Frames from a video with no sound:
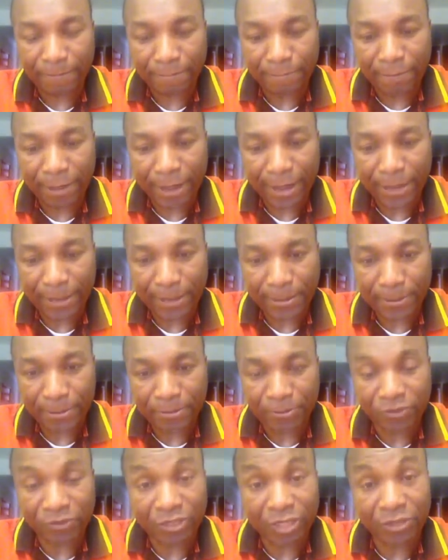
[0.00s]
Bye.
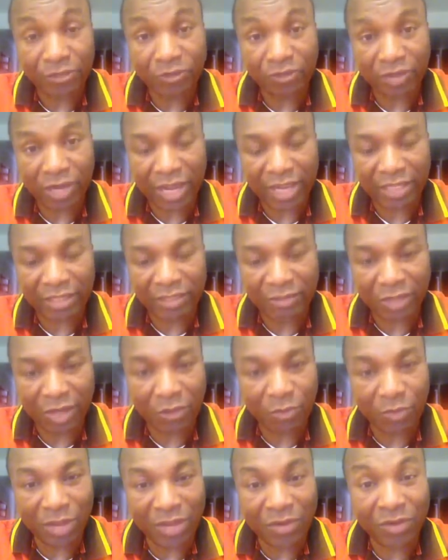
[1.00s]
We'll see you tonight. There
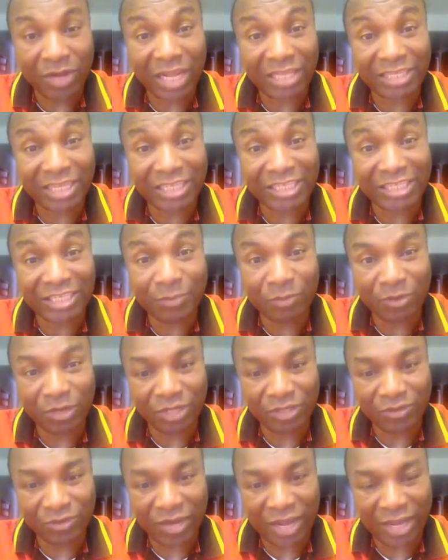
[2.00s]
will be another
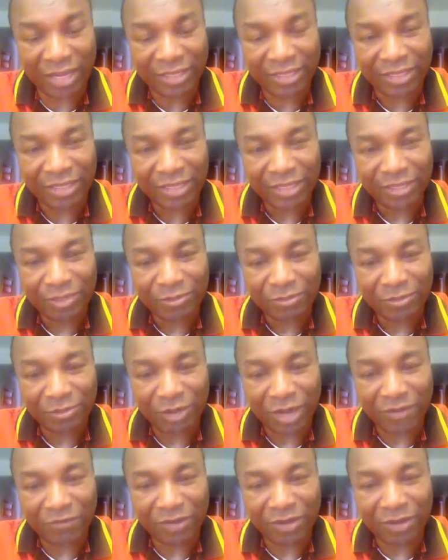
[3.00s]
testimony tonight. We
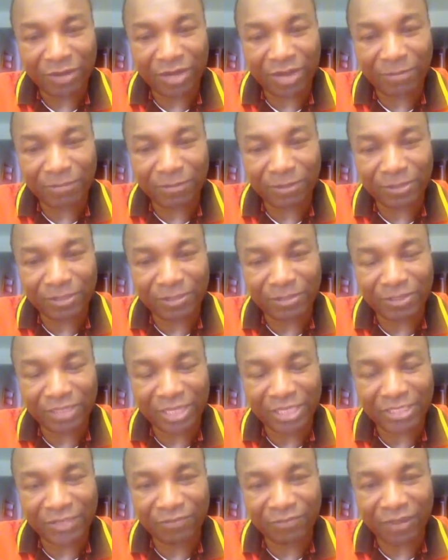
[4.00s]
will have another person
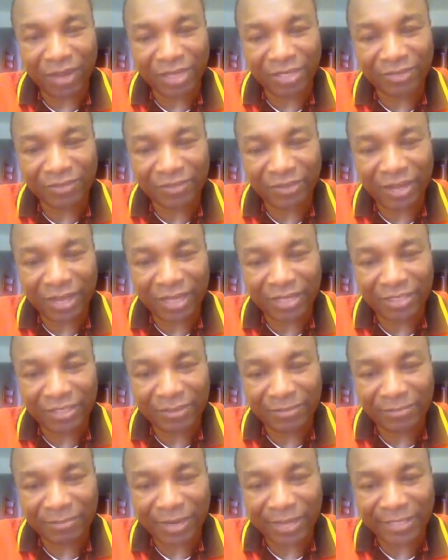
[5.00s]
testifying tonight.
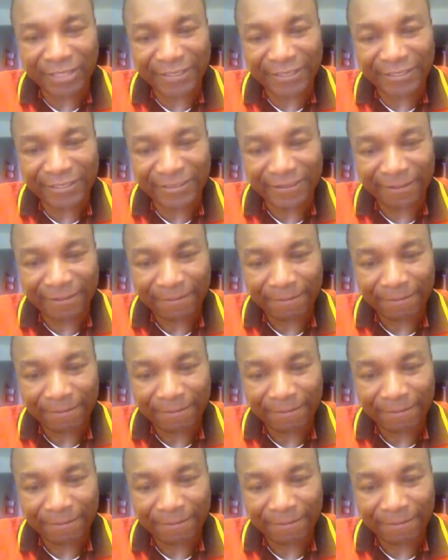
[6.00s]
Blessings.